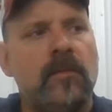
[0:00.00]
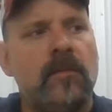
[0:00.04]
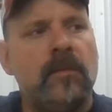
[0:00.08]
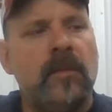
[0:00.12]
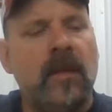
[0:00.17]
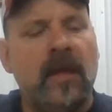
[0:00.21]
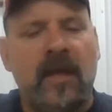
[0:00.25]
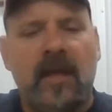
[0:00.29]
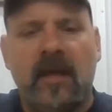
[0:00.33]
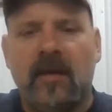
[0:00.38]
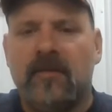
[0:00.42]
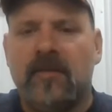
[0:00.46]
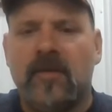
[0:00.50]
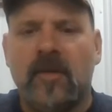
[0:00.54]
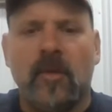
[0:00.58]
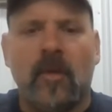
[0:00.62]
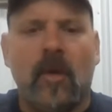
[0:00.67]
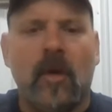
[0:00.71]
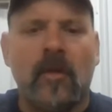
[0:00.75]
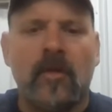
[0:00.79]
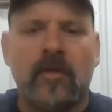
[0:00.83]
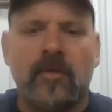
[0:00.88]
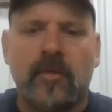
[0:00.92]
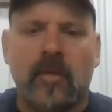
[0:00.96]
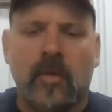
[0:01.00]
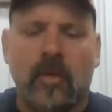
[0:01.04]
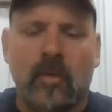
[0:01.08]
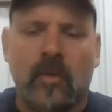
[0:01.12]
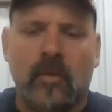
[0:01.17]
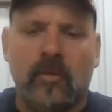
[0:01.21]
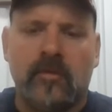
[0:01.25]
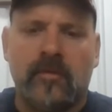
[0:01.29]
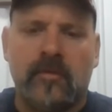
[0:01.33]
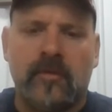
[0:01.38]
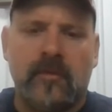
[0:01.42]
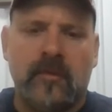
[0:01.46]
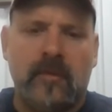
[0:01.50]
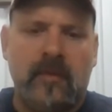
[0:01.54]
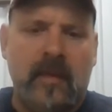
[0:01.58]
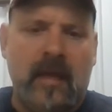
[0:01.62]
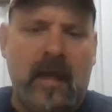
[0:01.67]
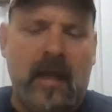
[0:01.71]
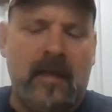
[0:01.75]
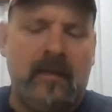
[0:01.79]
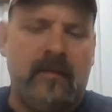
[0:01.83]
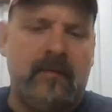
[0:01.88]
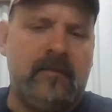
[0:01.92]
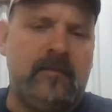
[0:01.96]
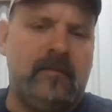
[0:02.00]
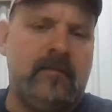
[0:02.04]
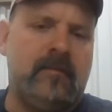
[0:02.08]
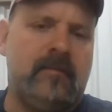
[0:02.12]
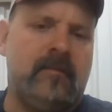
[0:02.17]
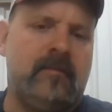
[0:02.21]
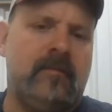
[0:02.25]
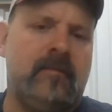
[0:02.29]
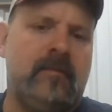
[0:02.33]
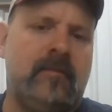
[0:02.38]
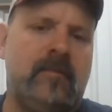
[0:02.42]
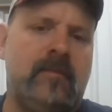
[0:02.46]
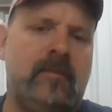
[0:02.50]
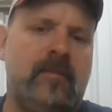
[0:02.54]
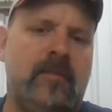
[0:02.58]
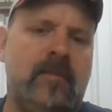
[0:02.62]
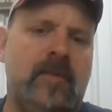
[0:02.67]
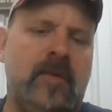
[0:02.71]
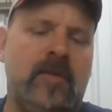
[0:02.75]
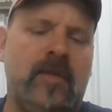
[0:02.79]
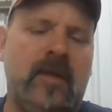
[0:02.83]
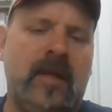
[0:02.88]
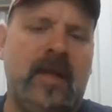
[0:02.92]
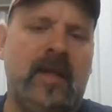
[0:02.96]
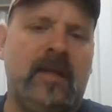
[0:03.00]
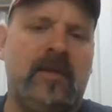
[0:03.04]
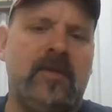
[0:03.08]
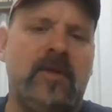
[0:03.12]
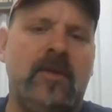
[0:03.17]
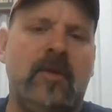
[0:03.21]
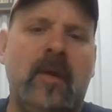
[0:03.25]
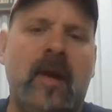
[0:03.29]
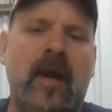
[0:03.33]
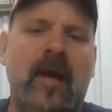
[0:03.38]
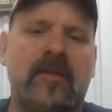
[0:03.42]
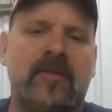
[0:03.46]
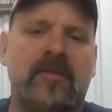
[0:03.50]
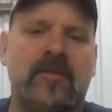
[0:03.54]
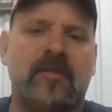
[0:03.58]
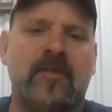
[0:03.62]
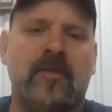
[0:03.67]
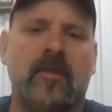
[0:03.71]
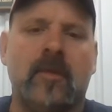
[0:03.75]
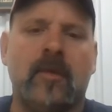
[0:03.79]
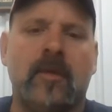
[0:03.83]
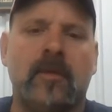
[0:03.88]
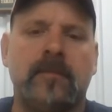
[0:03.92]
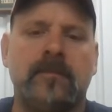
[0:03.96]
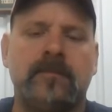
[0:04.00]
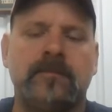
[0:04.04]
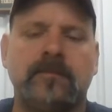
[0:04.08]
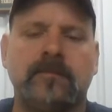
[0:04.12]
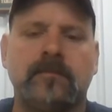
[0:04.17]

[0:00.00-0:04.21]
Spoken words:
they give you all the tools that you need and you ask for.